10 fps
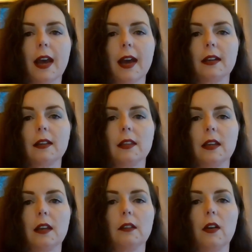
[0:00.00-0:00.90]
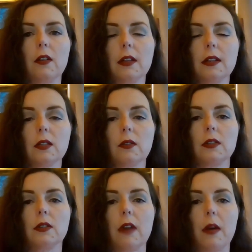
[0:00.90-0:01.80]
added the locally
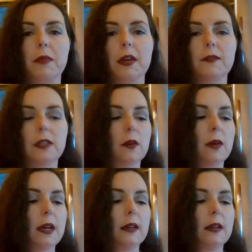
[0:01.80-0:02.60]
sourced ground beef to it.